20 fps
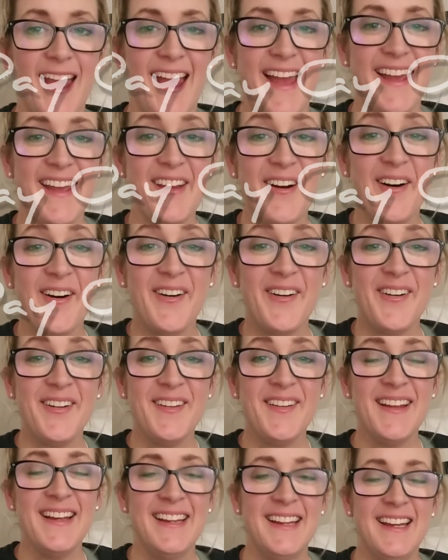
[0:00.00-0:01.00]
Hey
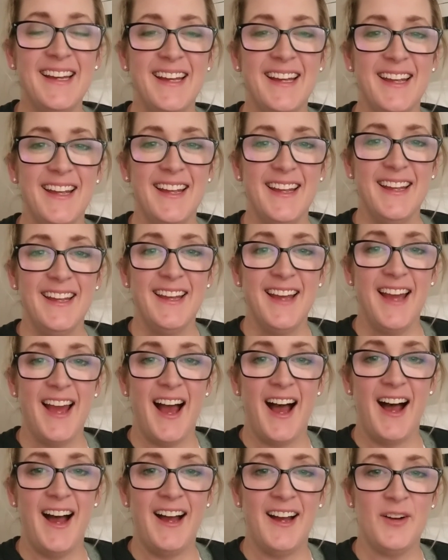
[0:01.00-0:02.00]
y'all.
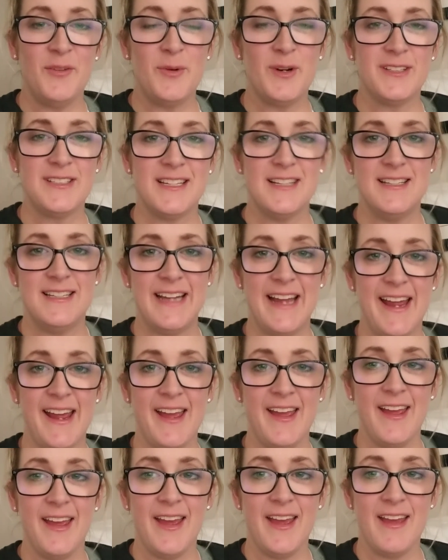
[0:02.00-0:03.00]
Well,
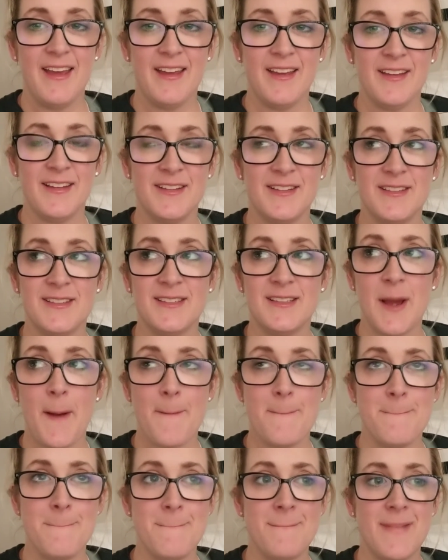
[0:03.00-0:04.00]
today is
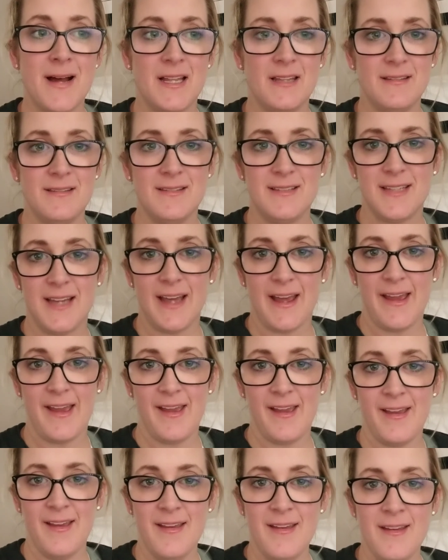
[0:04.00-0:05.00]

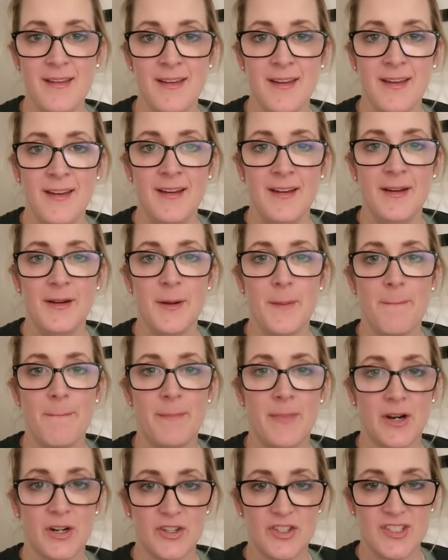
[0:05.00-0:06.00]
Monday,
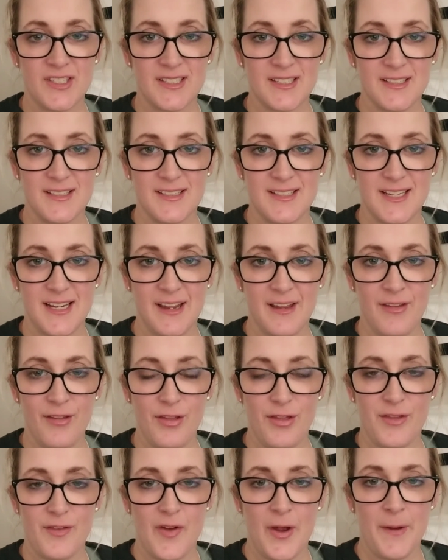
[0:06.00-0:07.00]
March
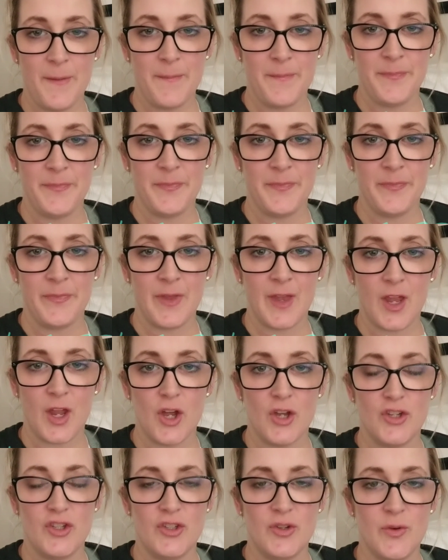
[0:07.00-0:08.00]
16th,
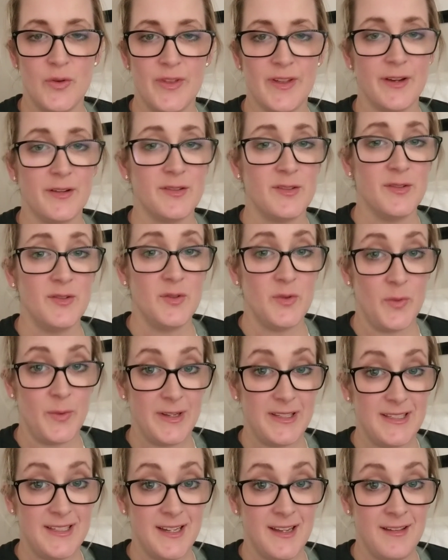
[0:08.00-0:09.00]

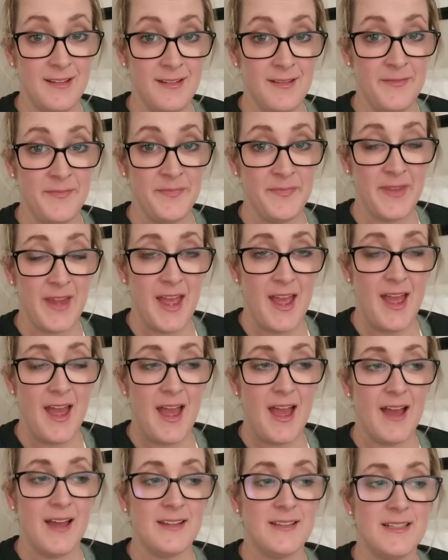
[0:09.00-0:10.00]
2020.
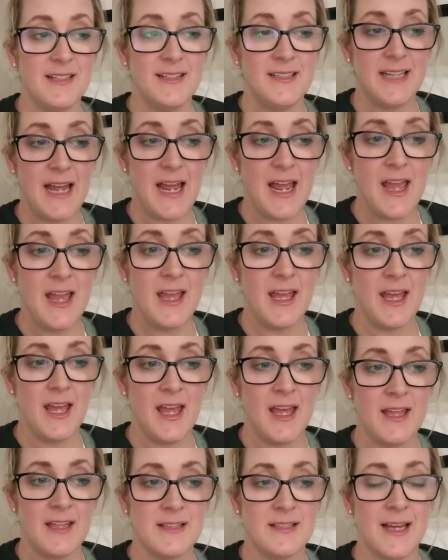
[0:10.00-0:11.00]
And today
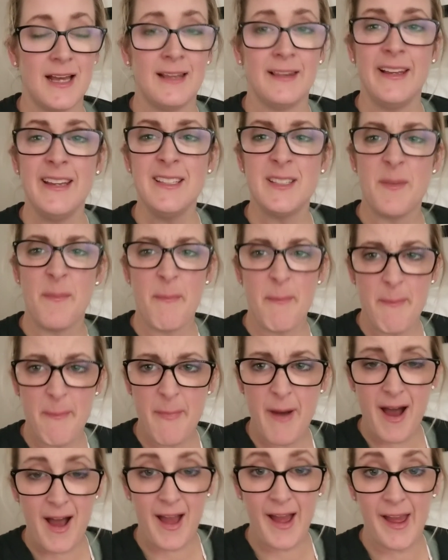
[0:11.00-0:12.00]
is at least
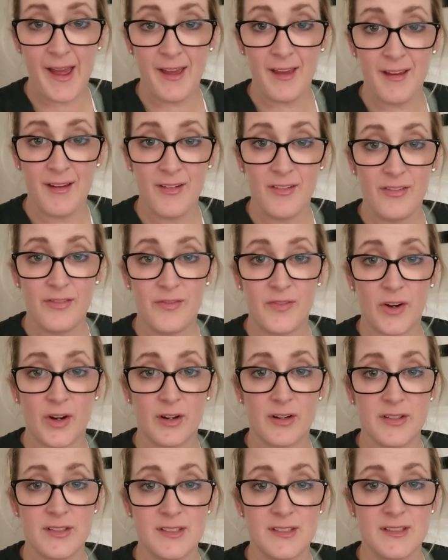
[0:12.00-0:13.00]
my
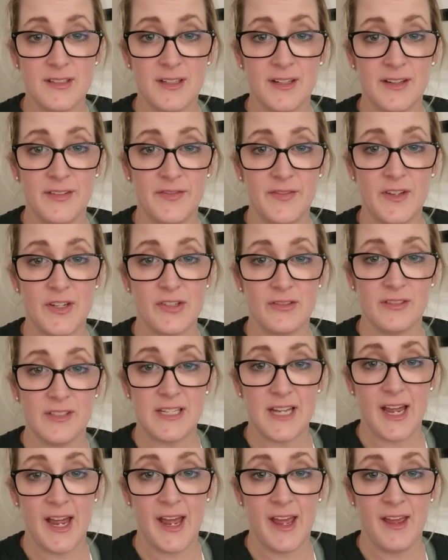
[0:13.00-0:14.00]
first official
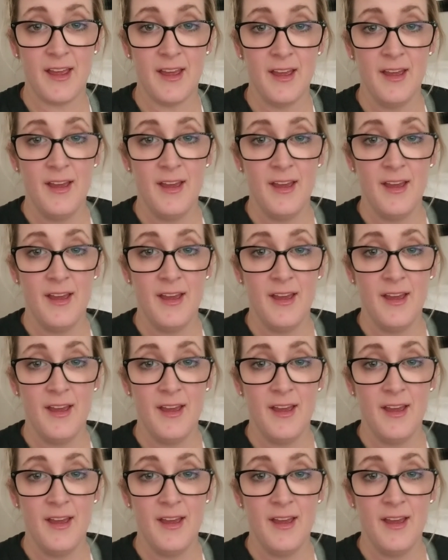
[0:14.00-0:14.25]
day